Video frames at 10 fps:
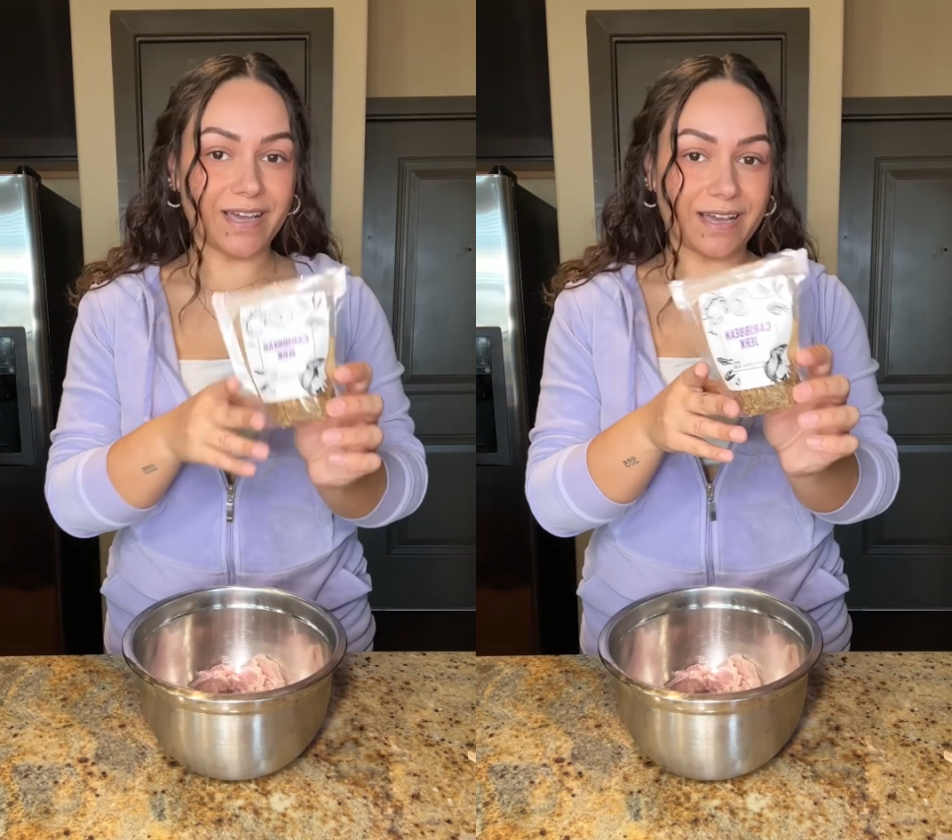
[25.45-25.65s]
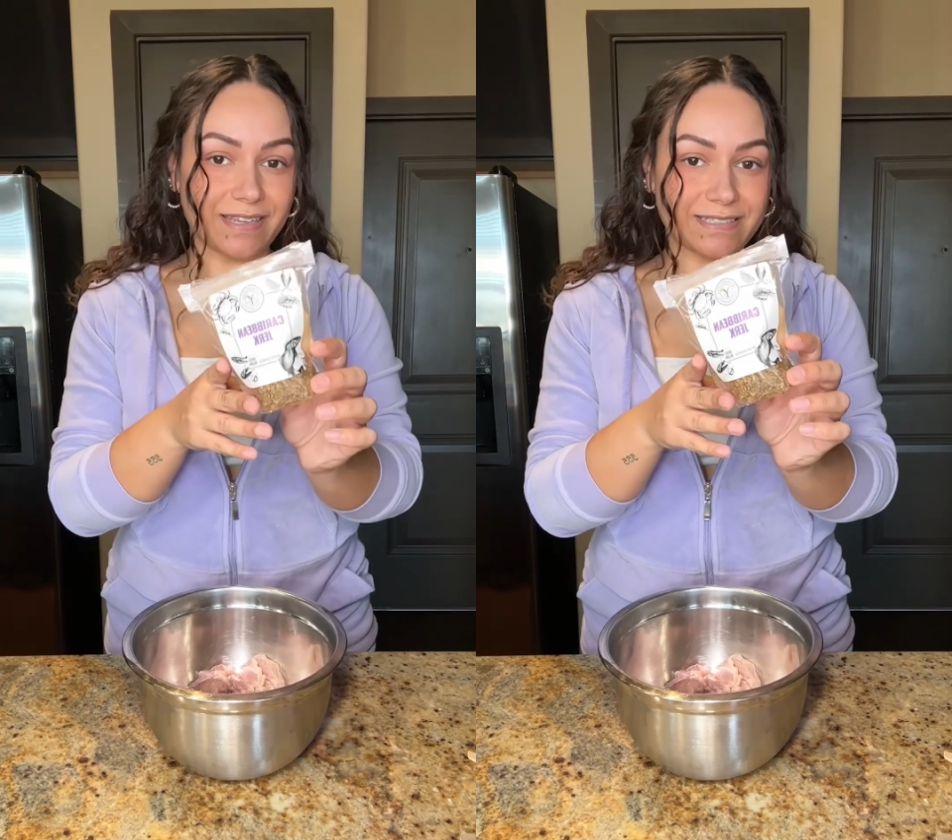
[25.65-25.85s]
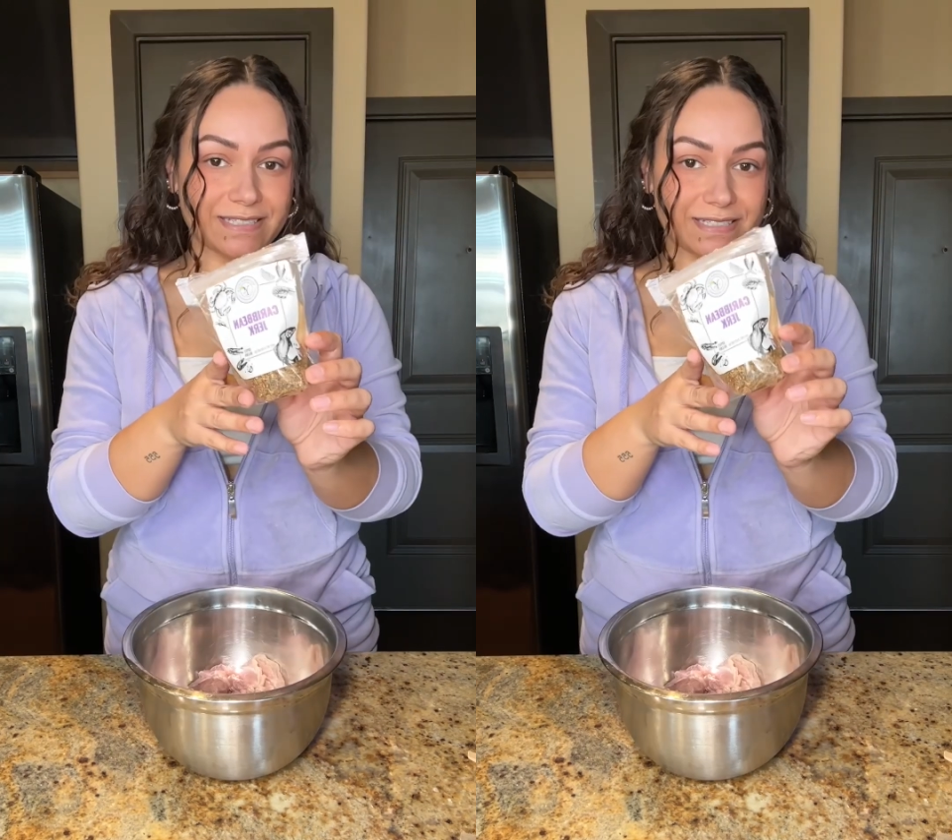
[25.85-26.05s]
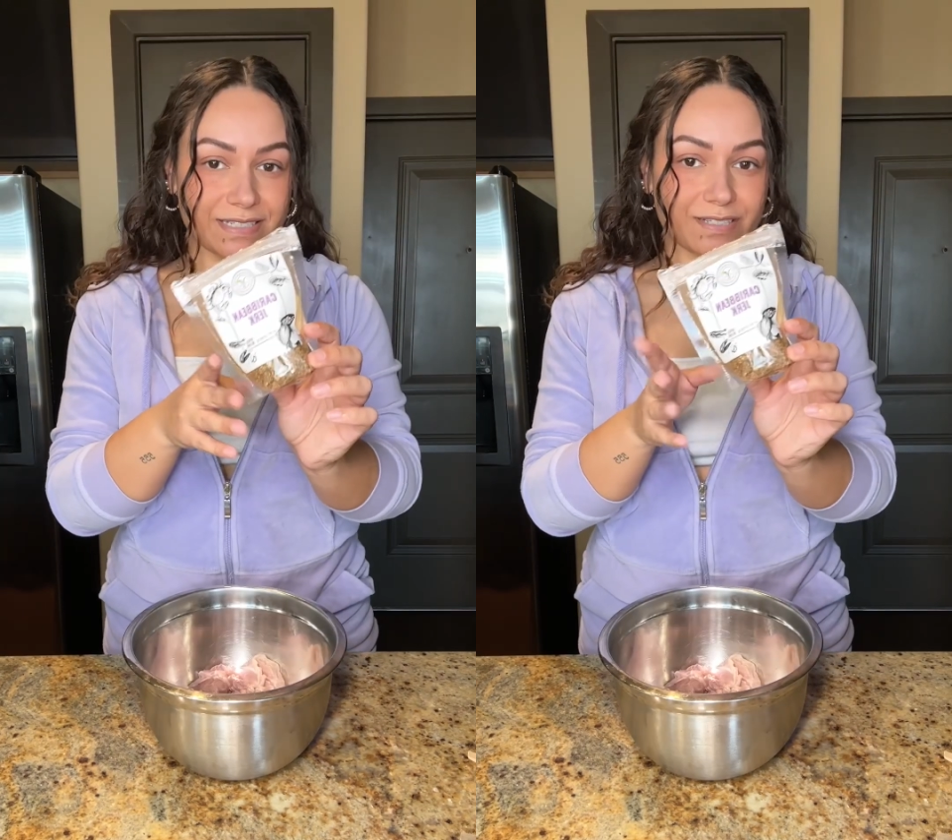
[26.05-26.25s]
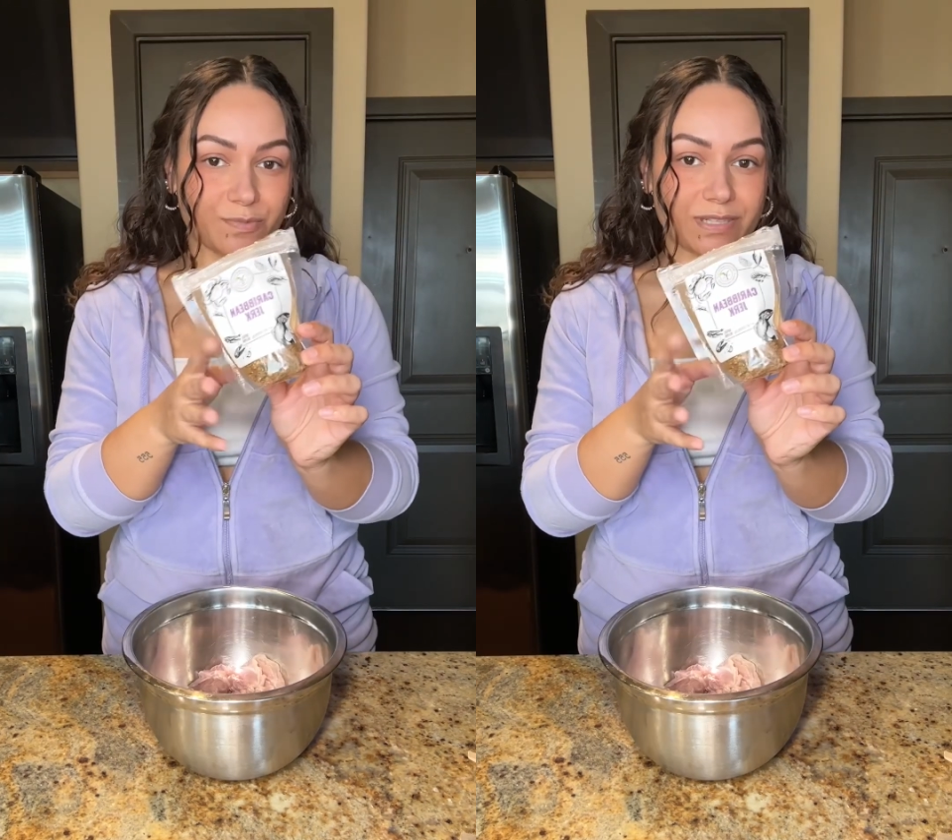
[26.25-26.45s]
I like to
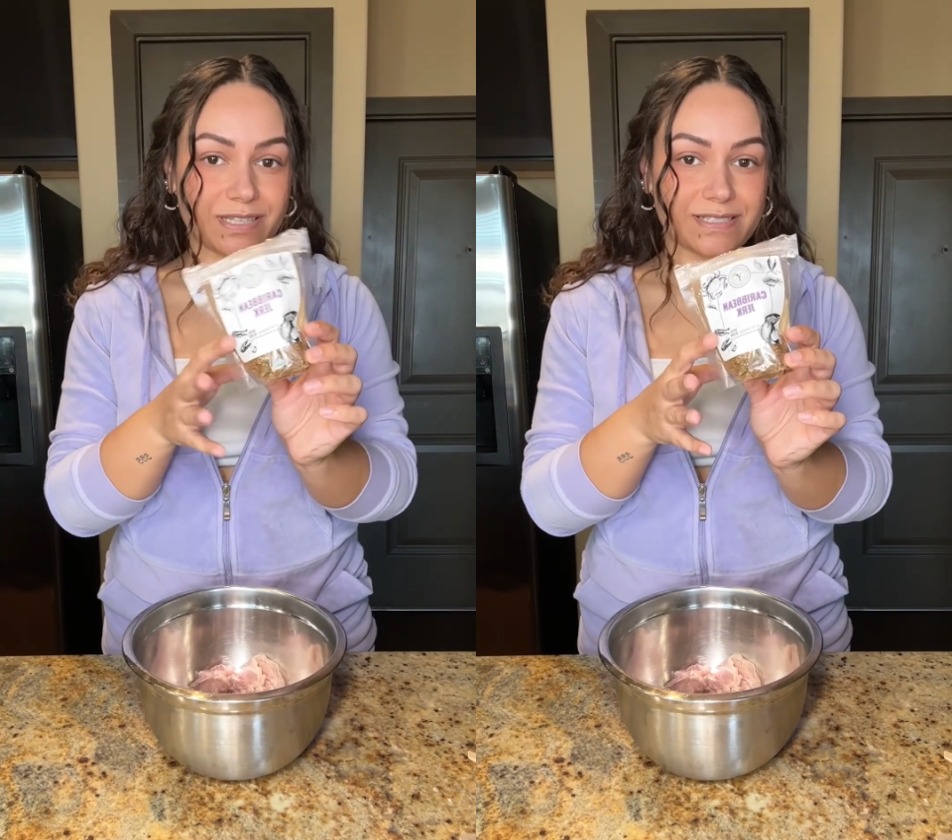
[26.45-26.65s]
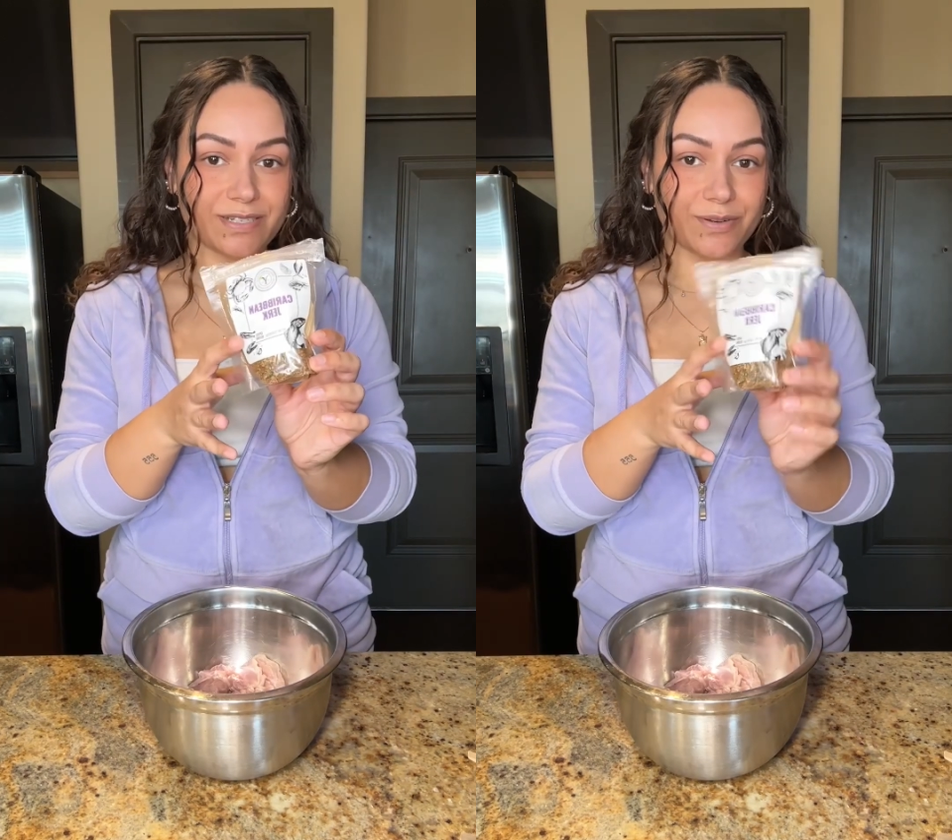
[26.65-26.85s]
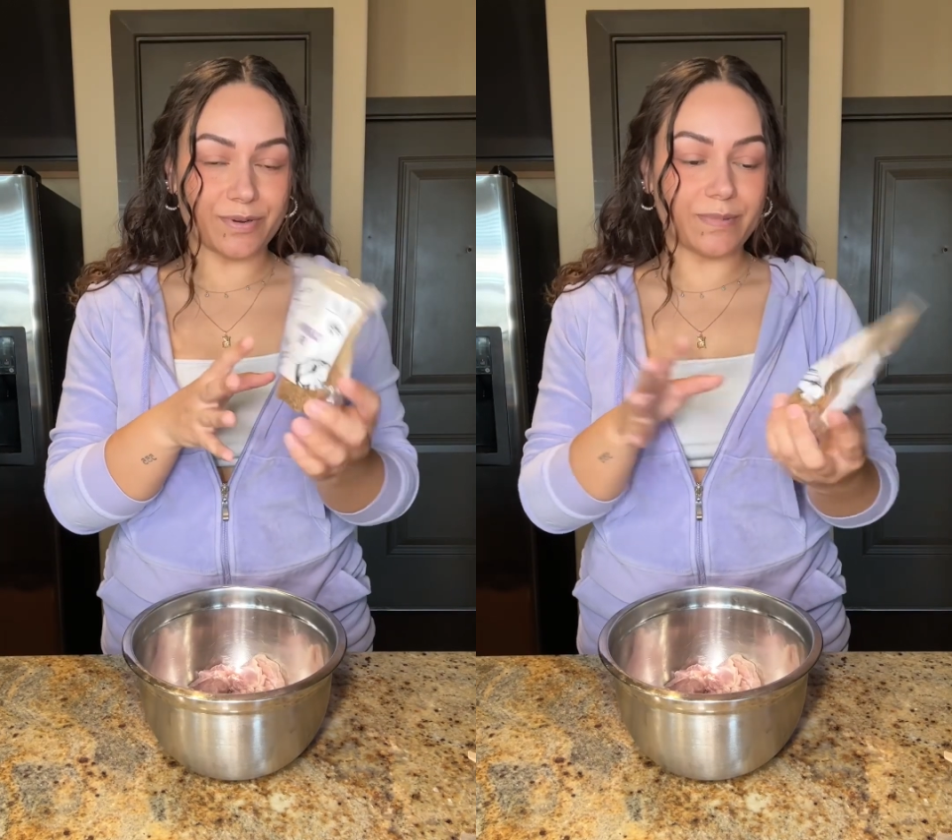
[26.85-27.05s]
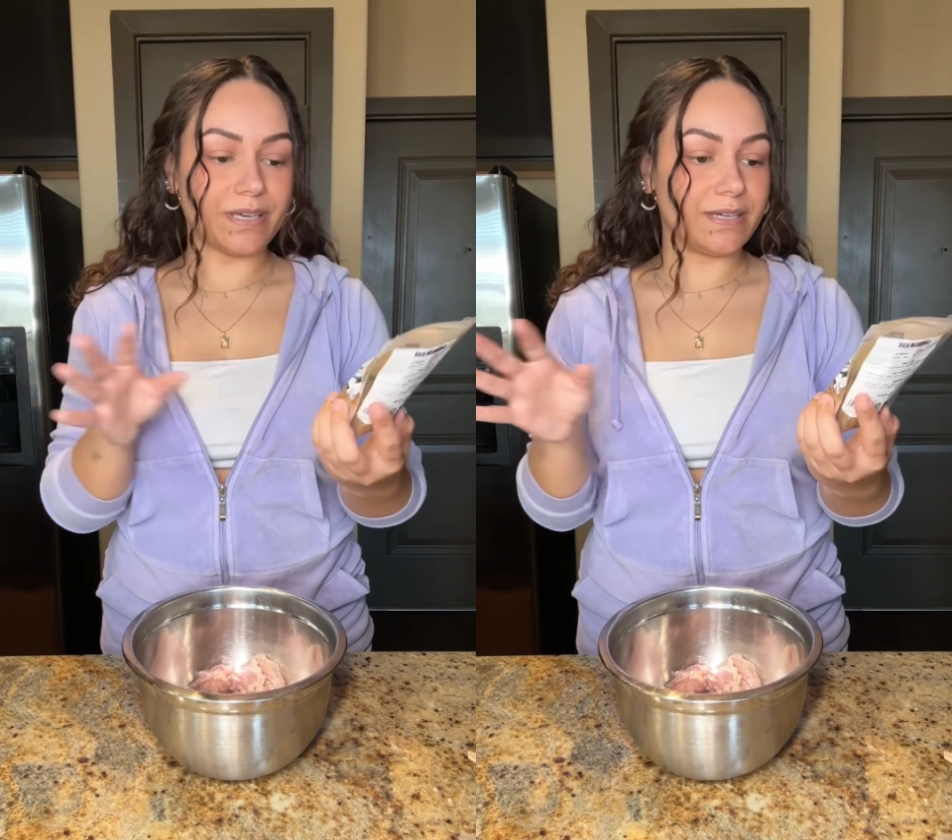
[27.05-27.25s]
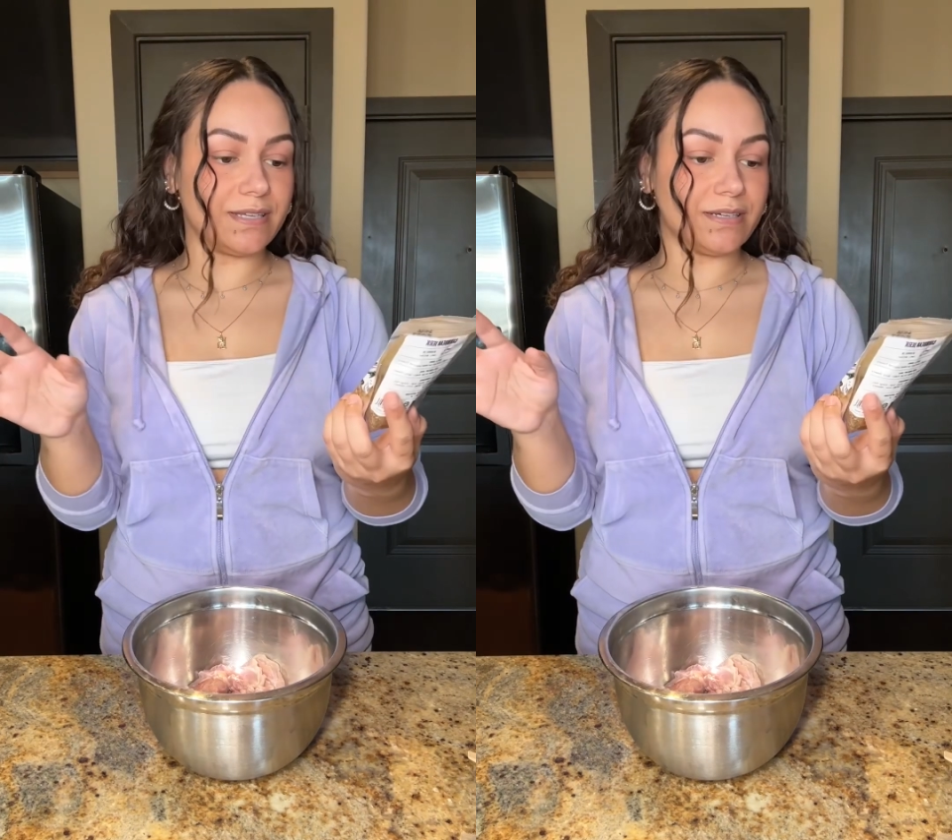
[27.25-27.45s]
season with this
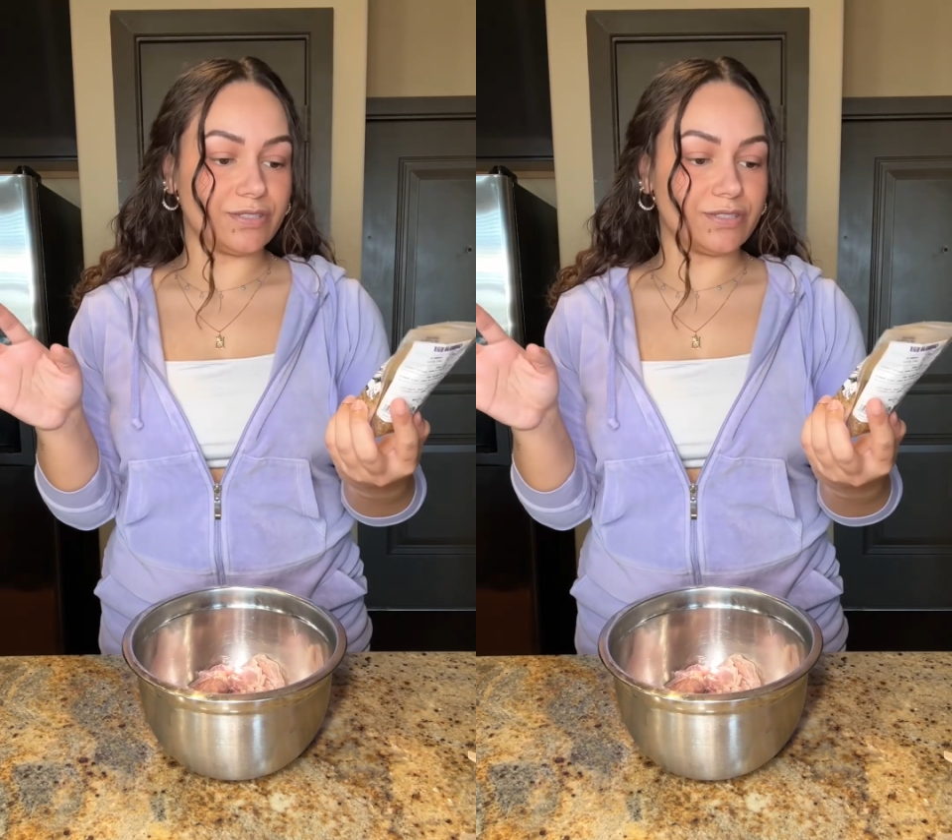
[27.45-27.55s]
Caribbean